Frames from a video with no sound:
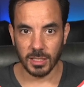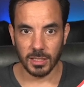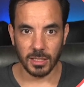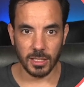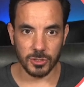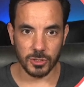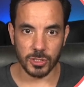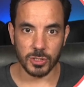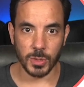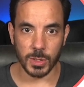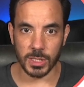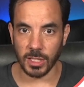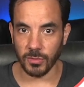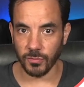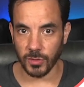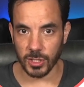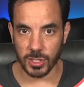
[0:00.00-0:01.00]
one hundred twenty
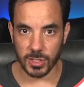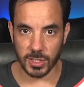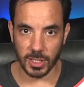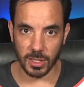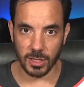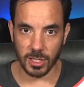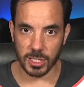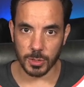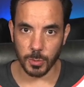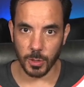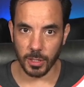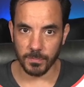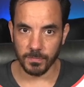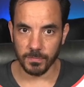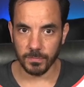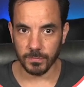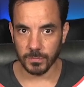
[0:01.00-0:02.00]
conversions in this
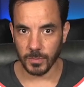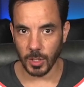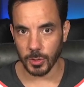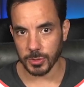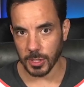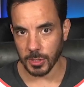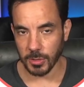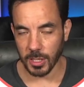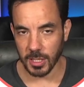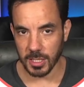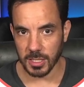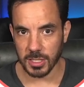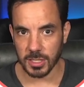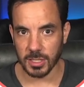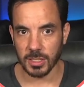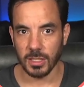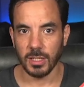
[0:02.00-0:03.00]
one, also
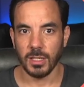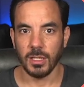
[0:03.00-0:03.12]
nice.